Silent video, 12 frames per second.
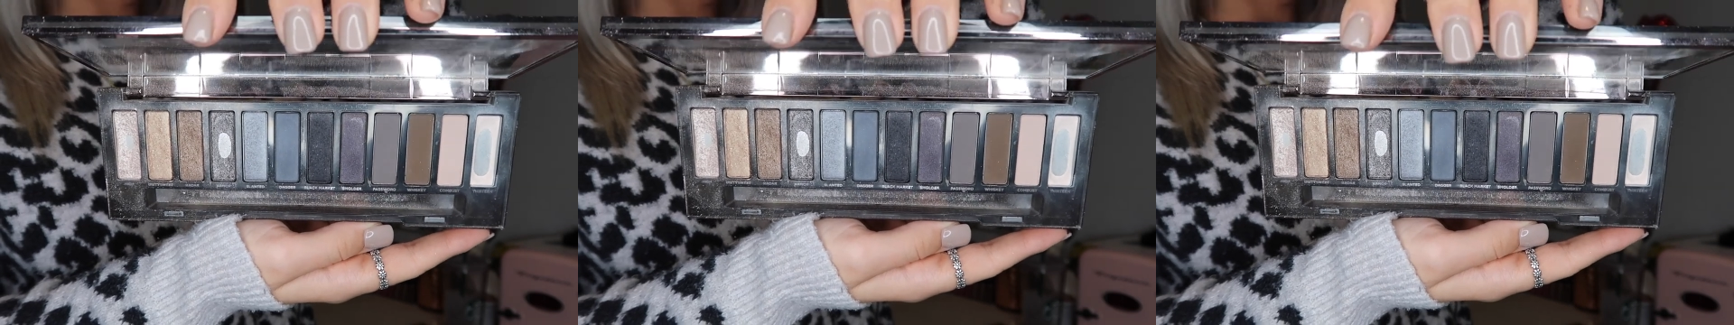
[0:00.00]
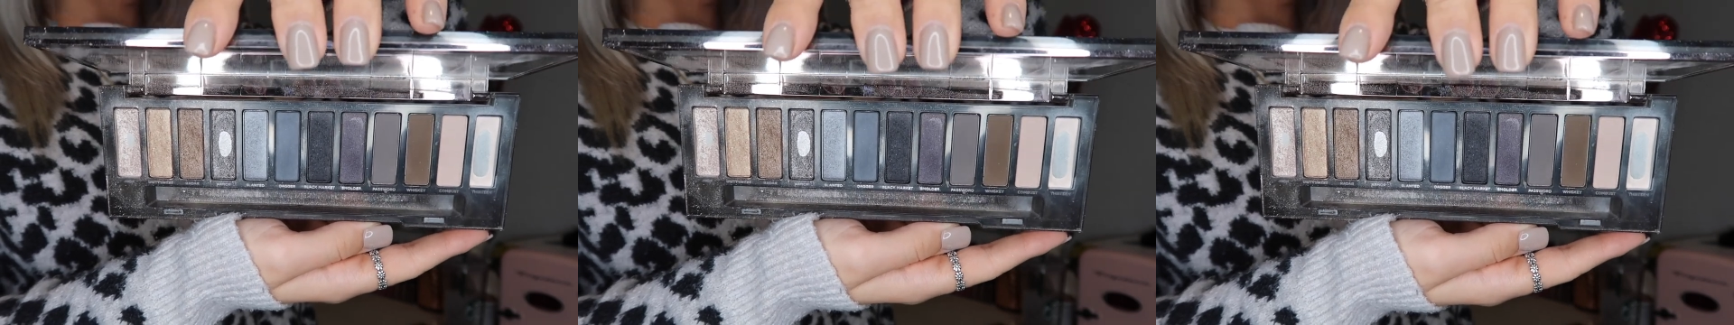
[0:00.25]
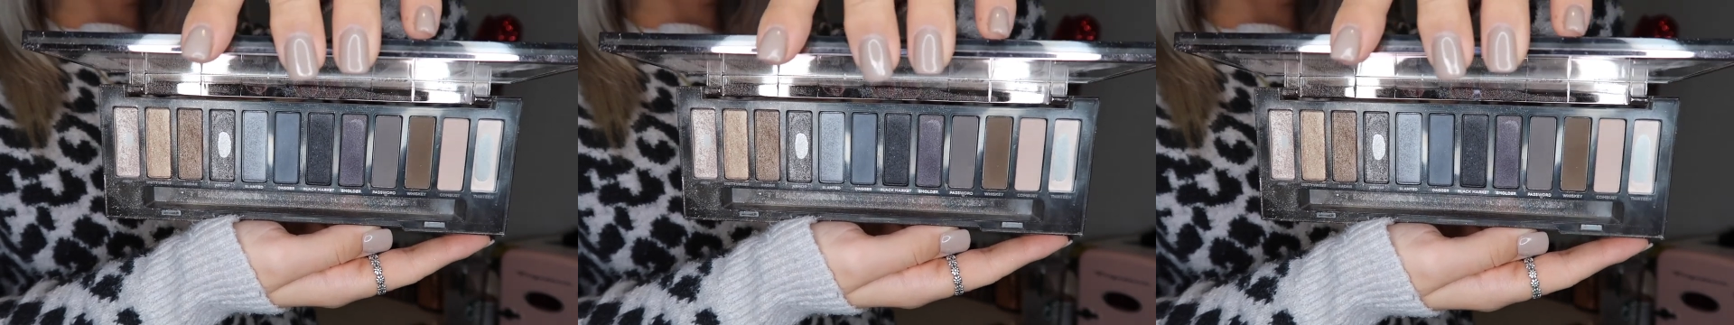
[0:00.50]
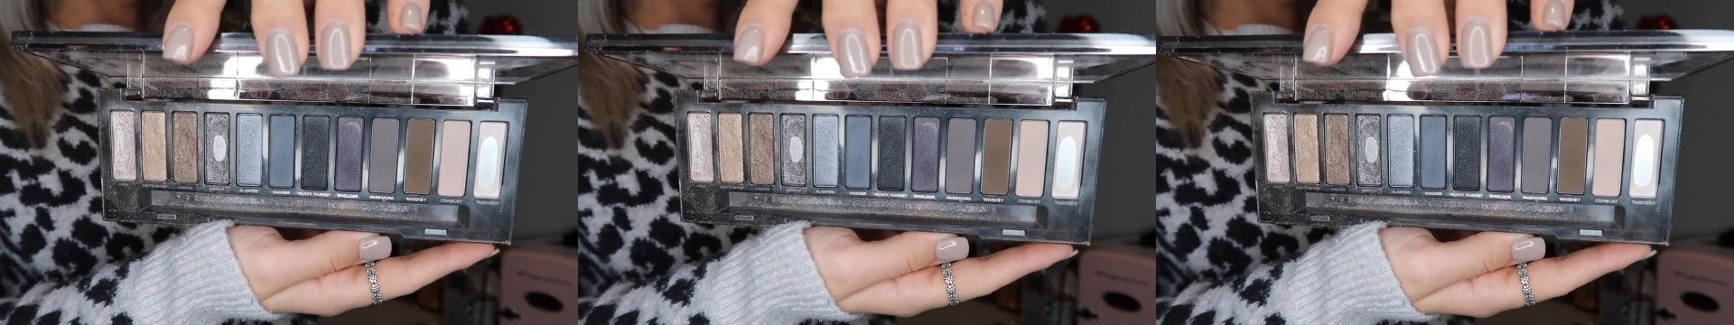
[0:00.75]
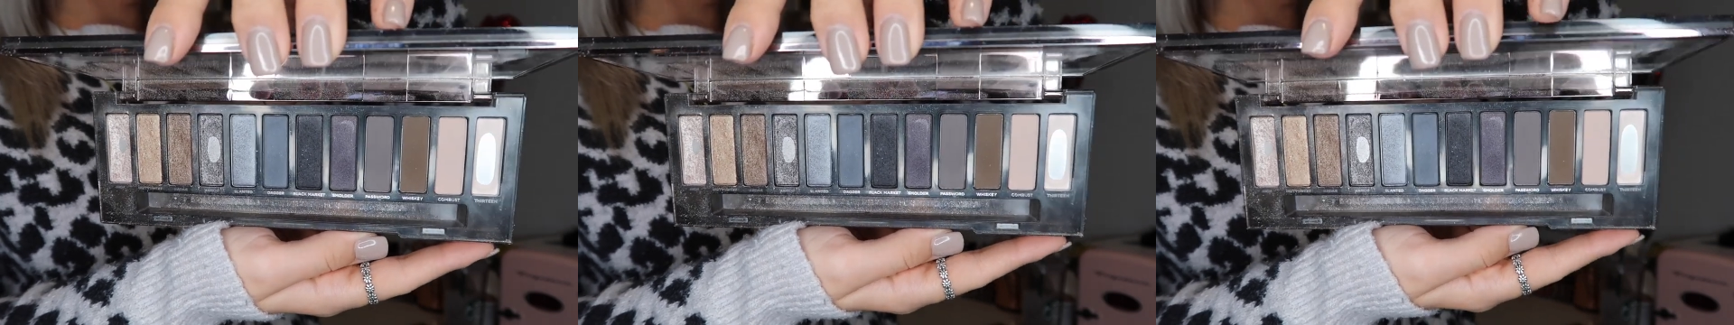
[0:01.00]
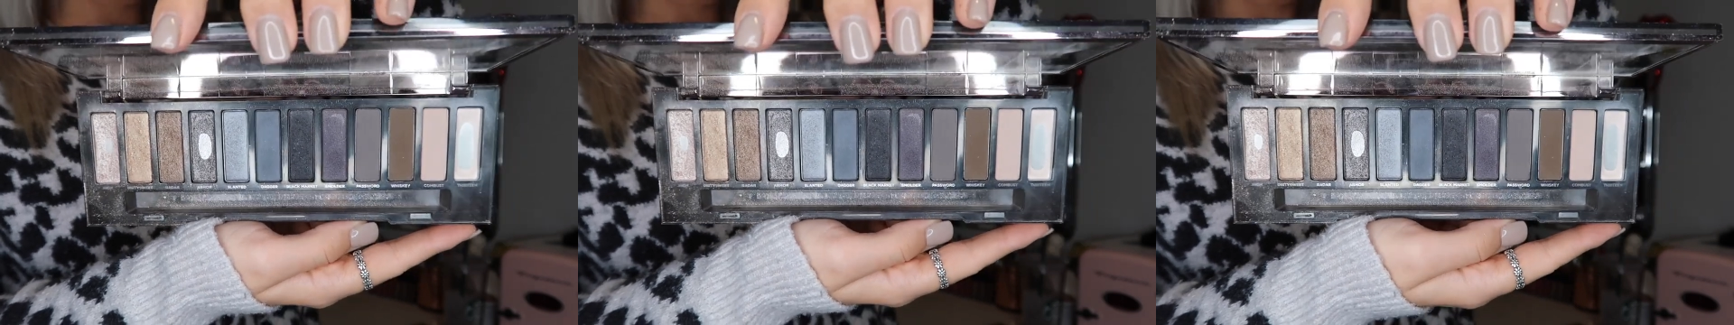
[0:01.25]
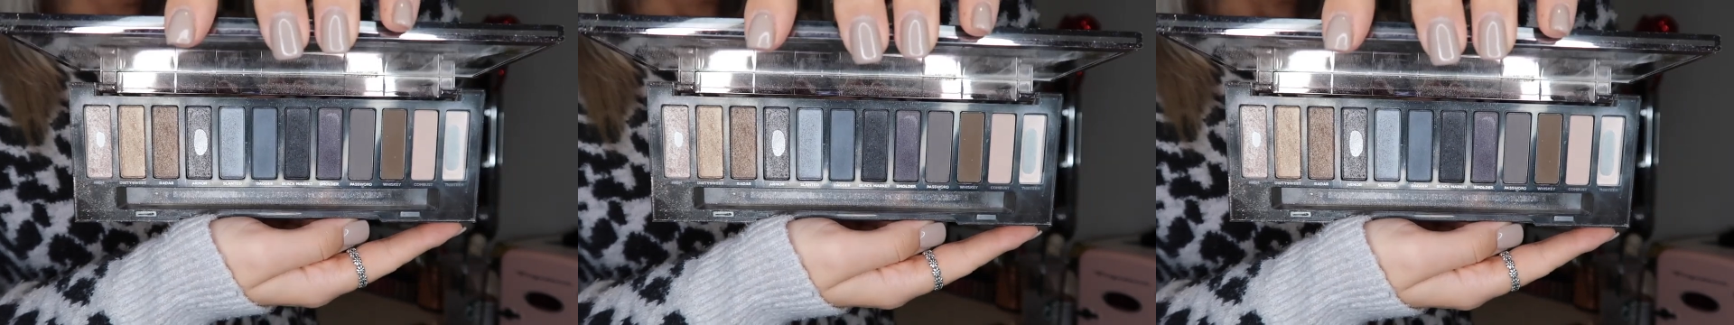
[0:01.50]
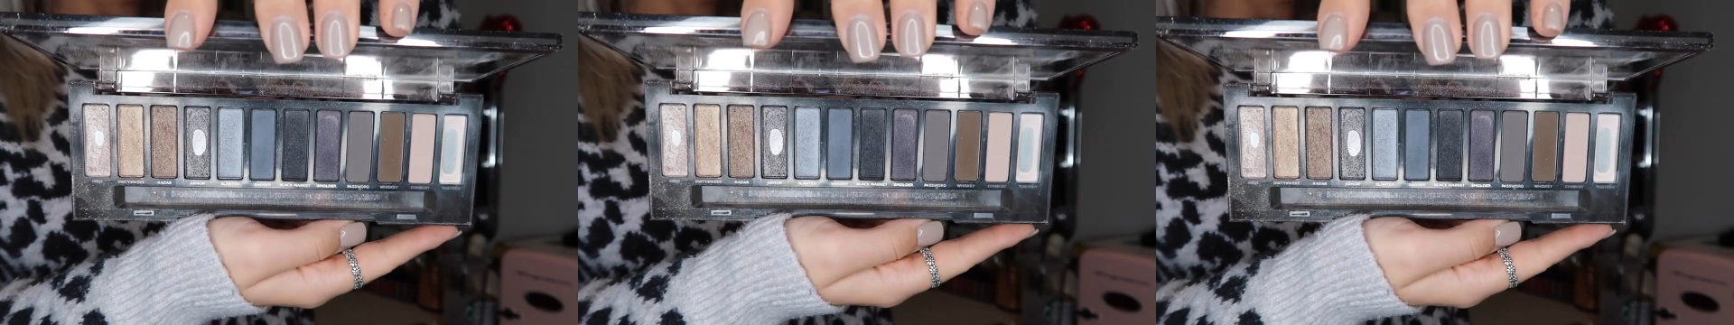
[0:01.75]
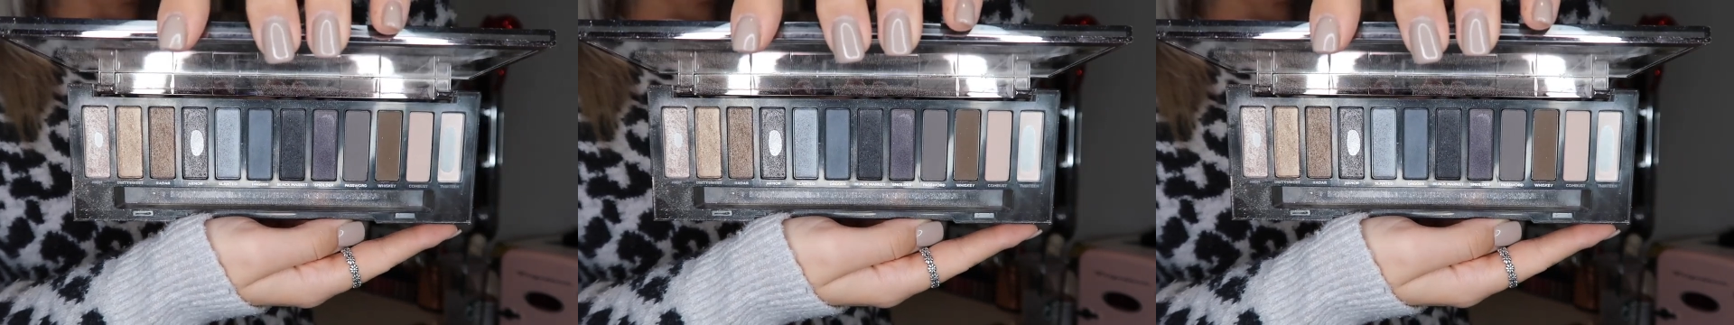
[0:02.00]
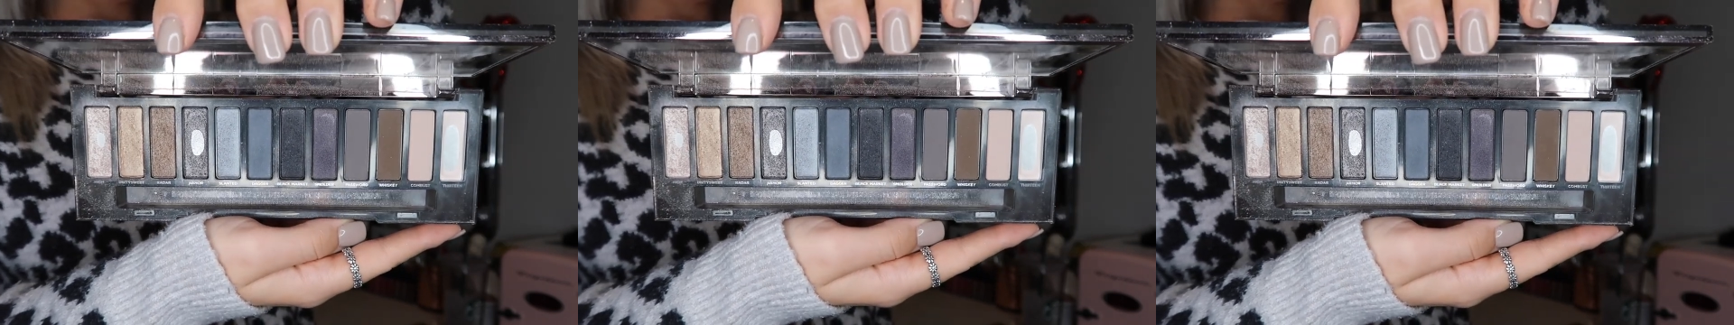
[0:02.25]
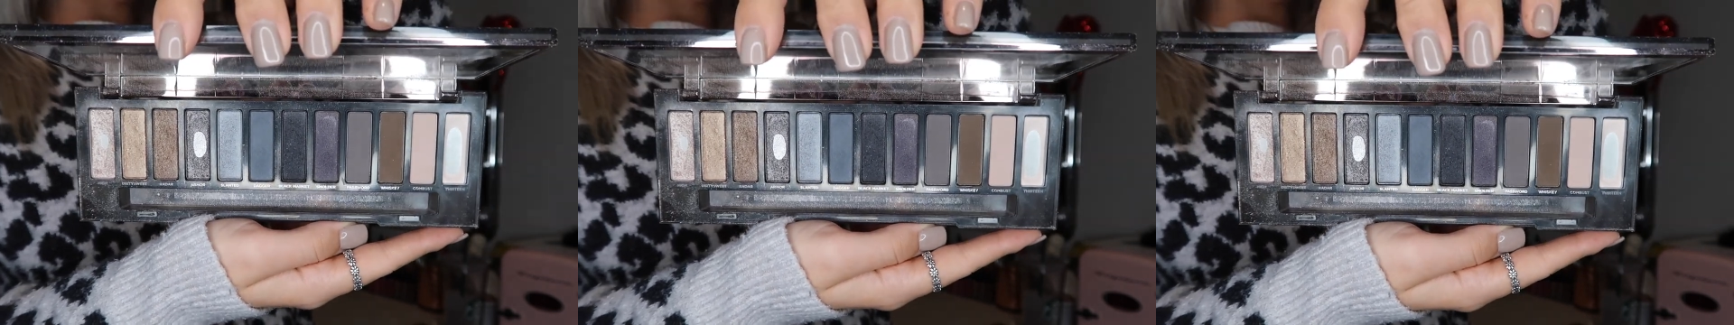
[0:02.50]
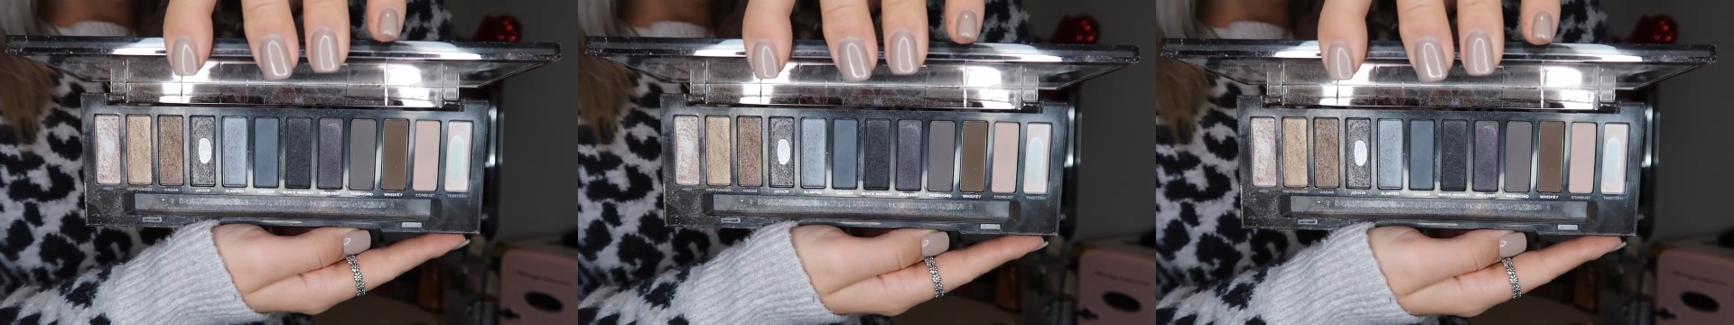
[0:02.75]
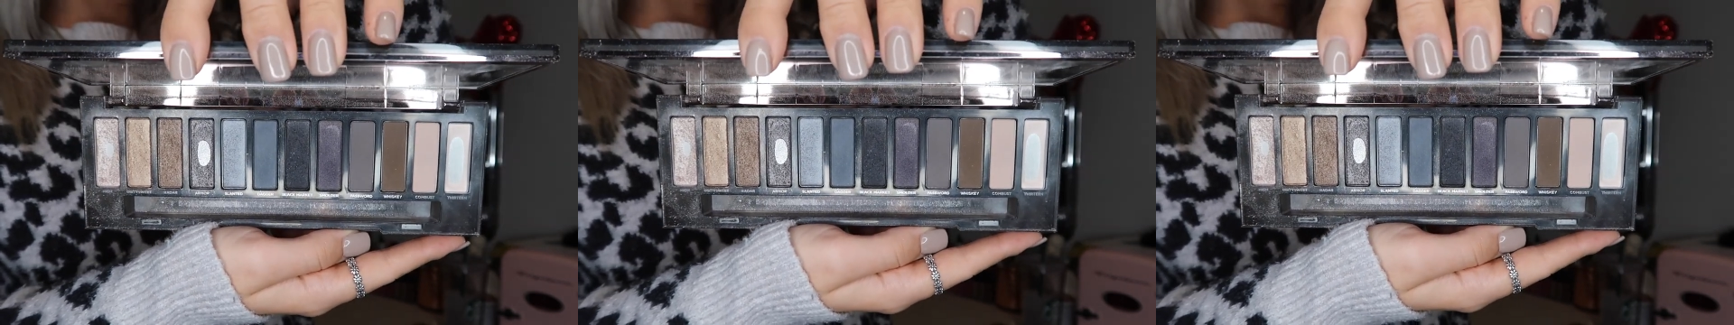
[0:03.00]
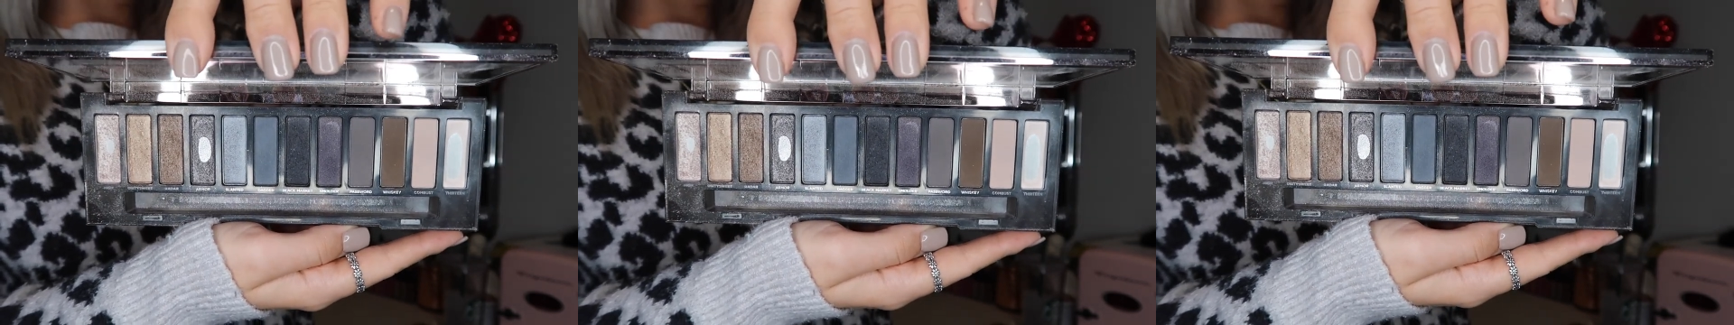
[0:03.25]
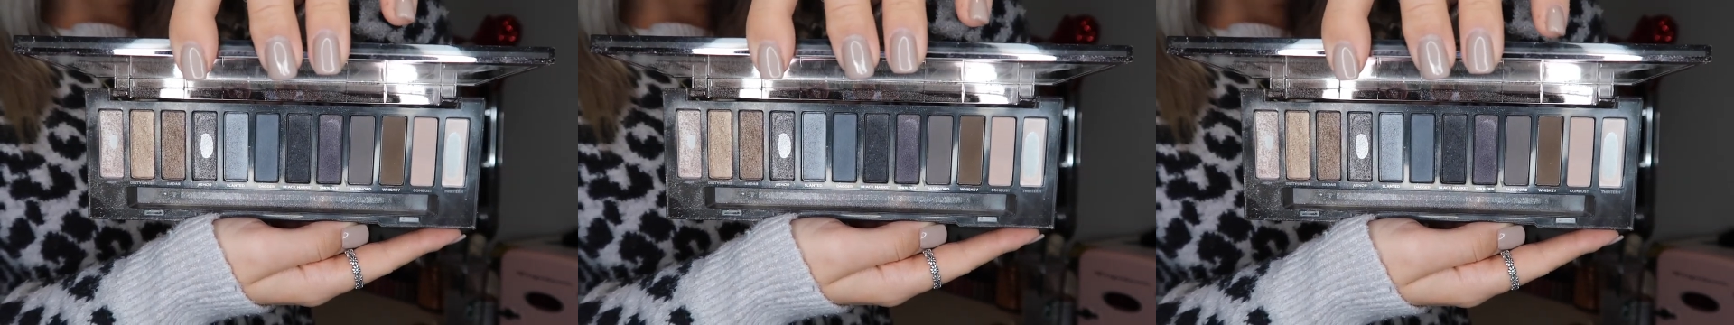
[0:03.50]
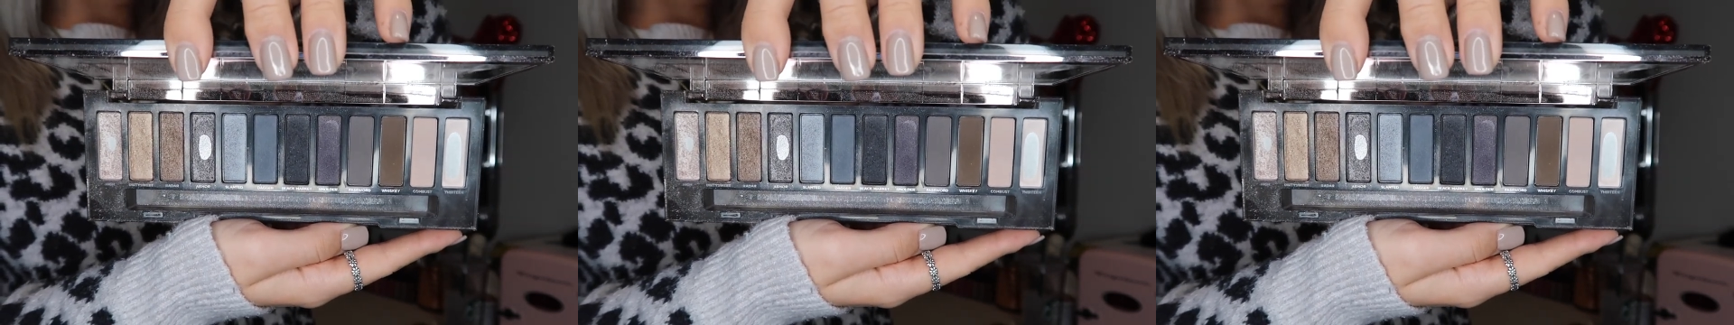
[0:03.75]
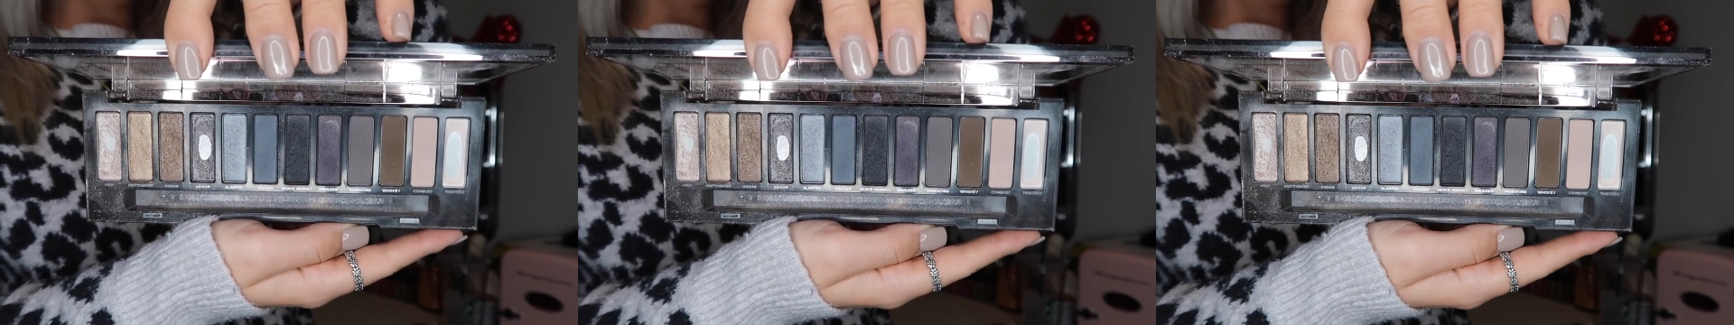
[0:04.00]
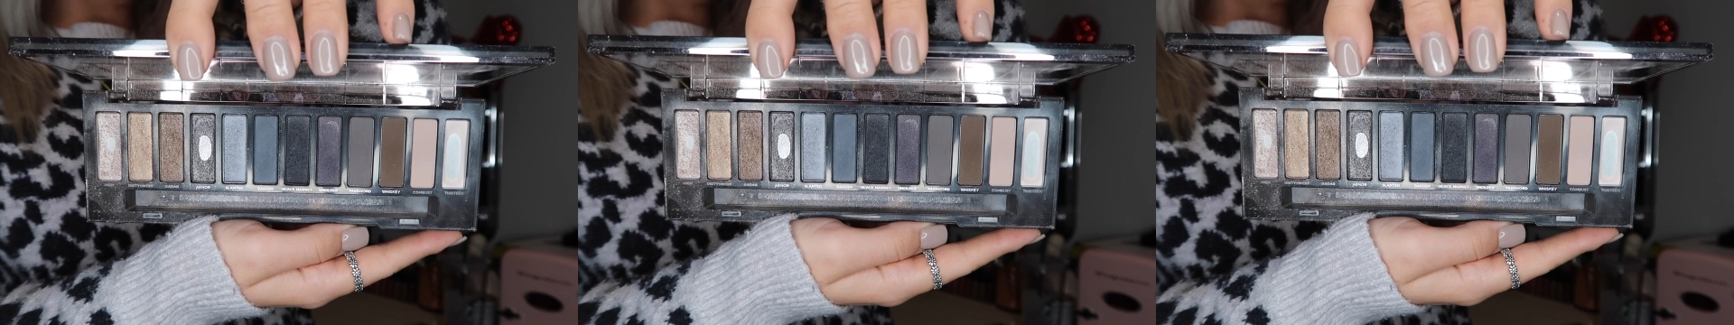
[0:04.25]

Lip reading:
(no speaker visible)